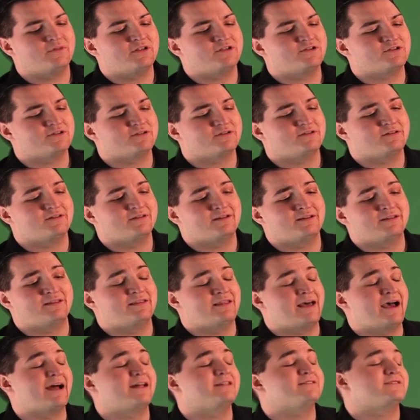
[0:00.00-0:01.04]
Just
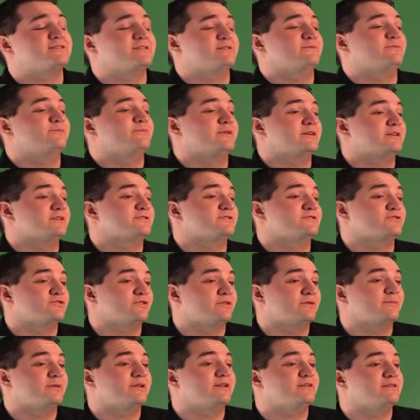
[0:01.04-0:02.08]
that's the biggest
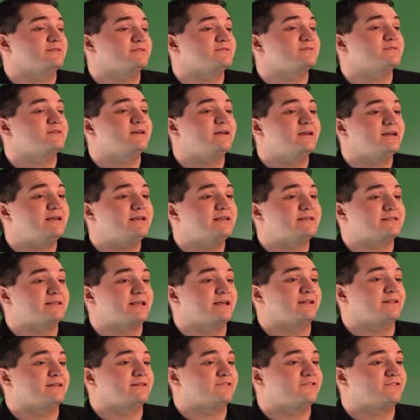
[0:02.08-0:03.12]
enjoyment, is
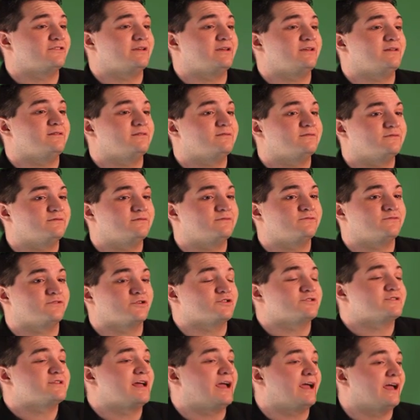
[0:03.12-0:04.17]
getting to see
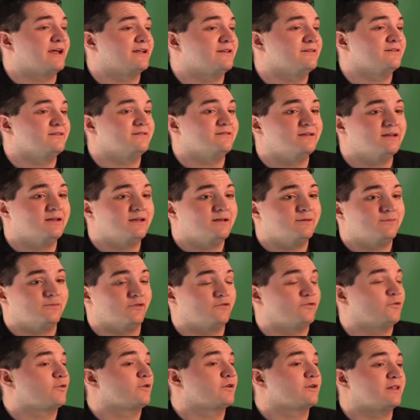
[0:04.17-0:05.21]
firsthand, and
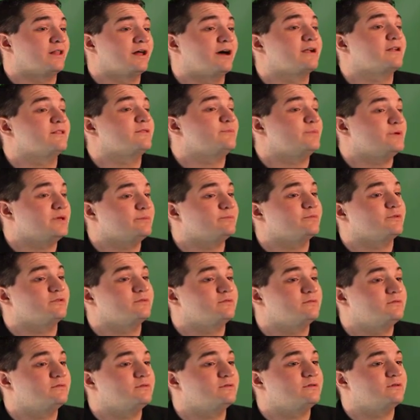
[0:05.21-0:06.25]
before a lot of the people,
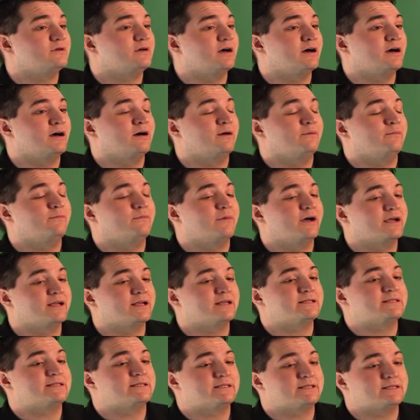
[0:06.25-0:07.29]
I
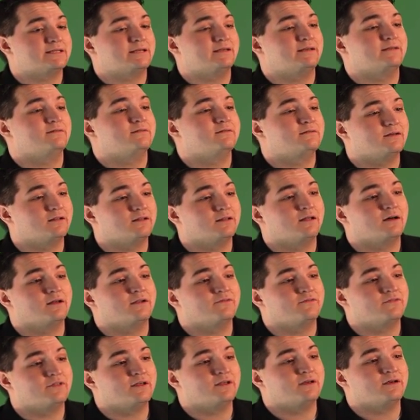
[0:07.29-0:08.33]
get to see a lot
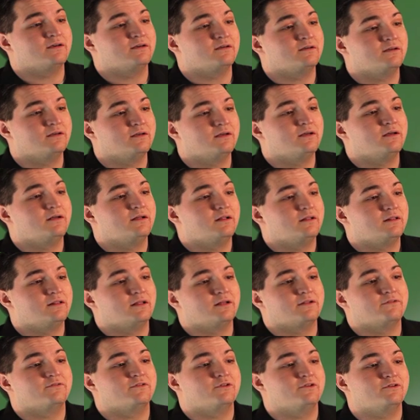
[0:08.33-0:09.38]

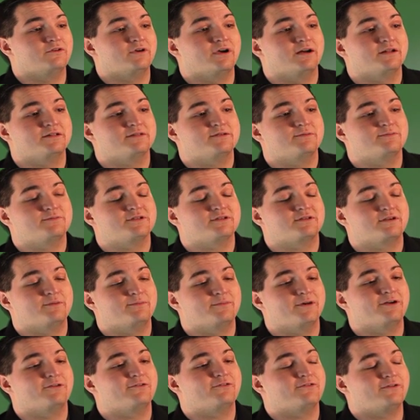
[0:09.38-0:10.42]
of the new concepts that
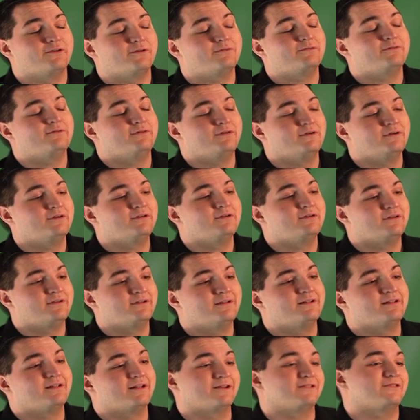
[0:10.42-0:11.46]
come out. So,
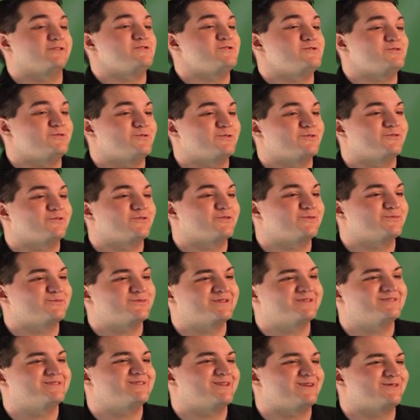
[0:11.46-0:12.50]
like the new
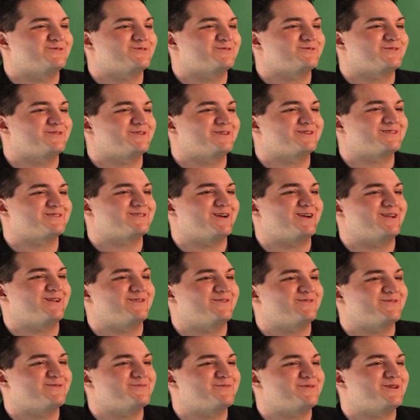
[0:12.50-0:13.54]
uniforms, that was really
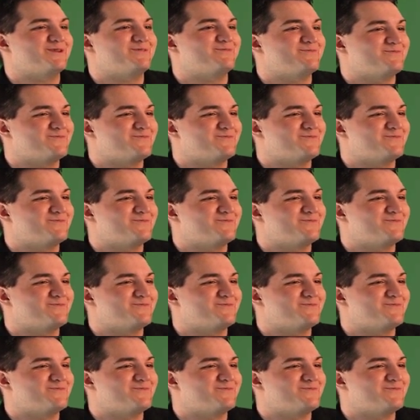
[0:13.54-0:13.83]
exciting for me.